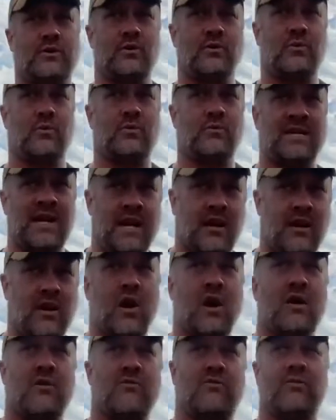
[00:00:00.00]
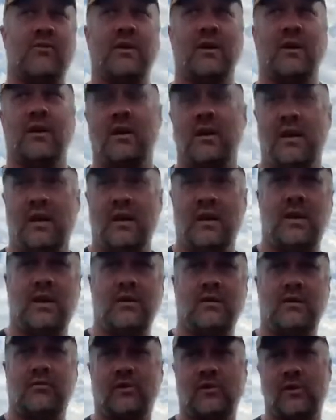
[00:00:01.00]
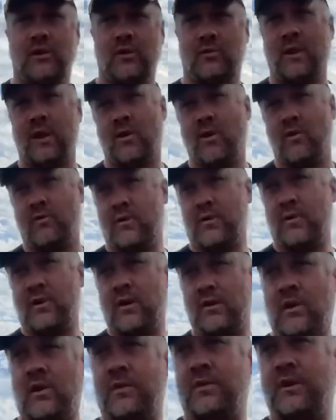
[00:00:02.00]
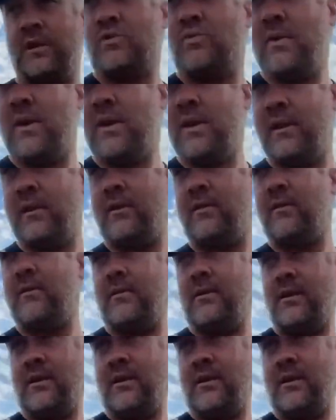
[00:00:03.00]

to take off. And if you look right over along this way here,